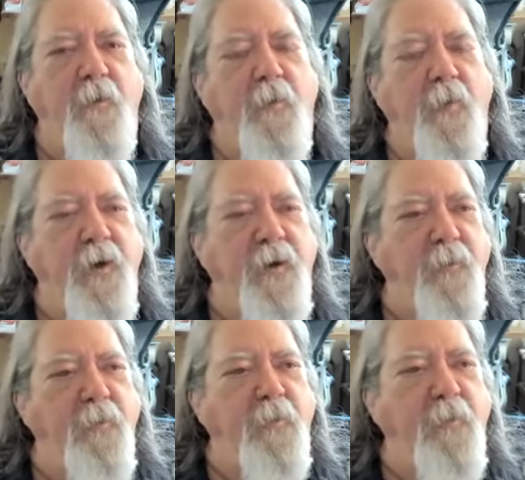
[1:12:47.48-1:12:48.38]
pretty
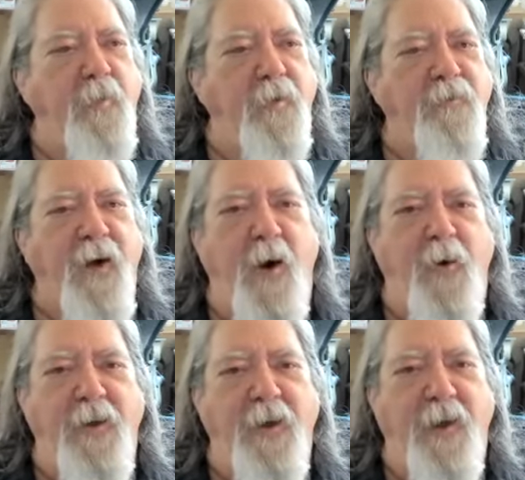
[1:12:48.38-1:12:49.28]

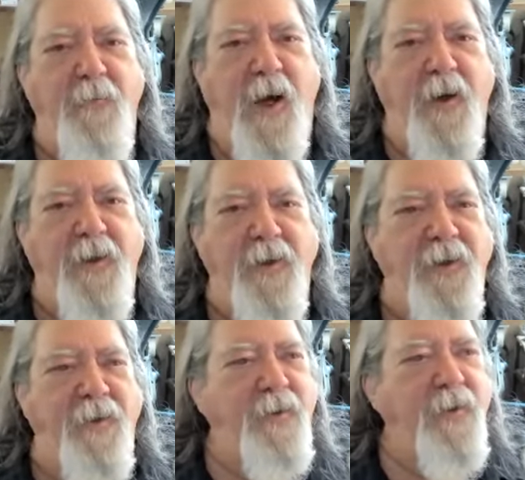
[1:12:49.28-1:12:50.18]
profound, and I'm not going
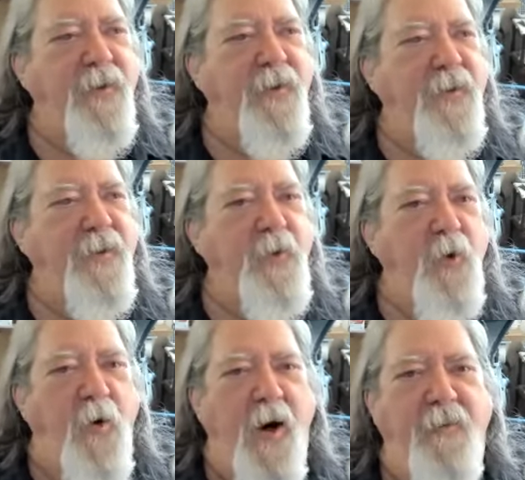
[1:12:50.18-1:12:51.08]
to
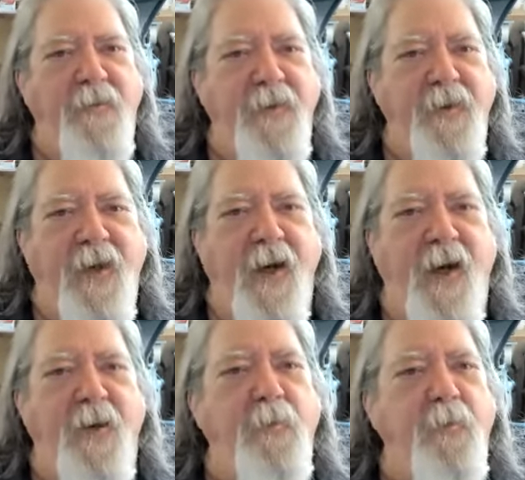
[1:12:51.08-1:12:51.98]
go off into
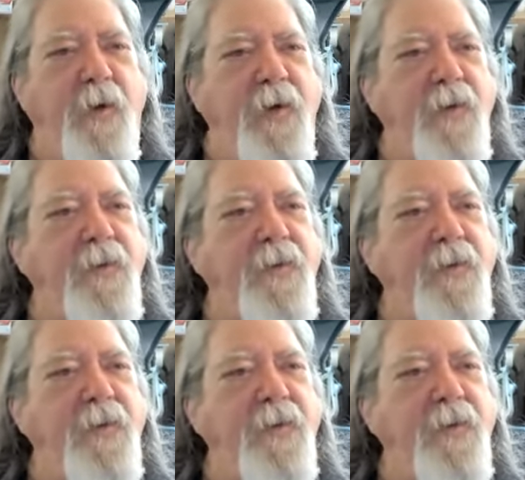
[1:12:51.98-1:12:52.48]
that, but